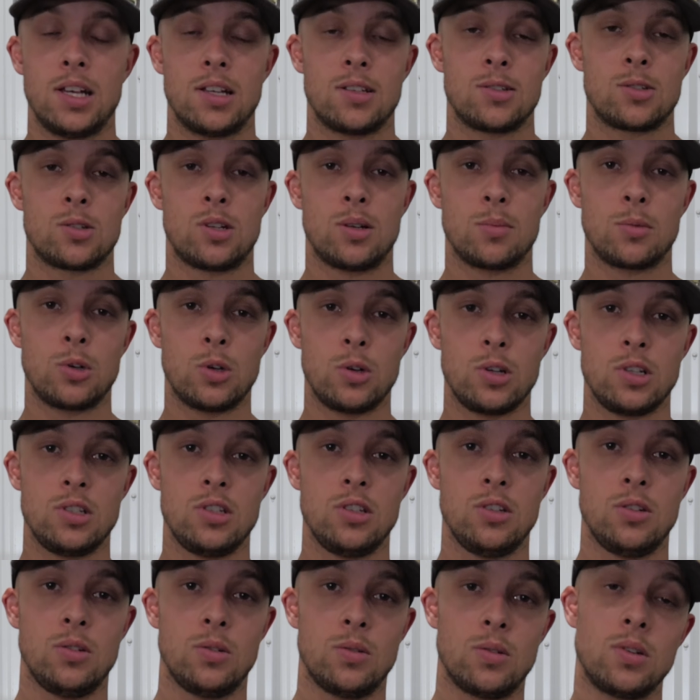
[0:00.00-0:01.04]
So I'm going
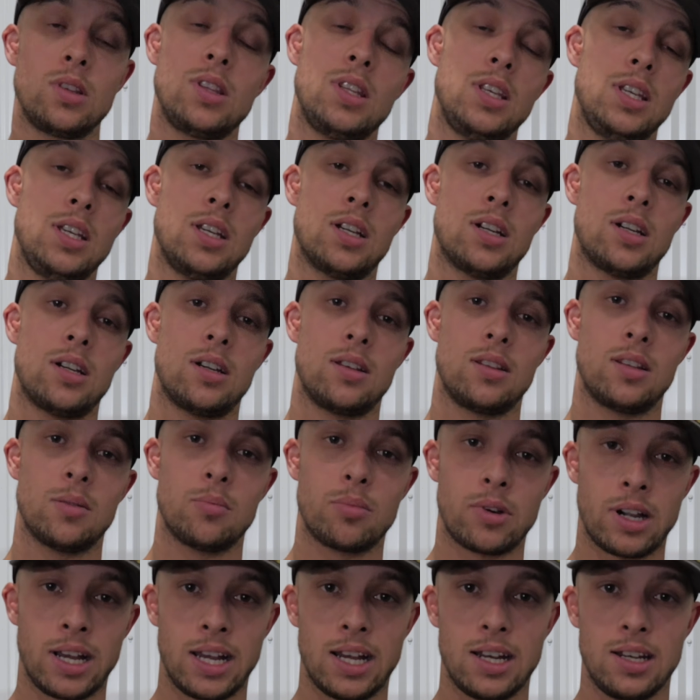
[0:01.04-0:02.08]
to. The
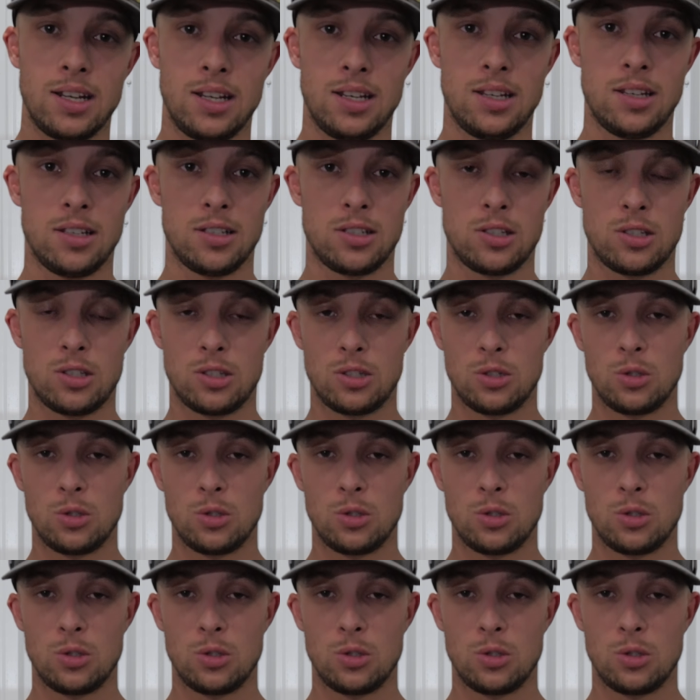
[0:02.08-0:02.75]
brand is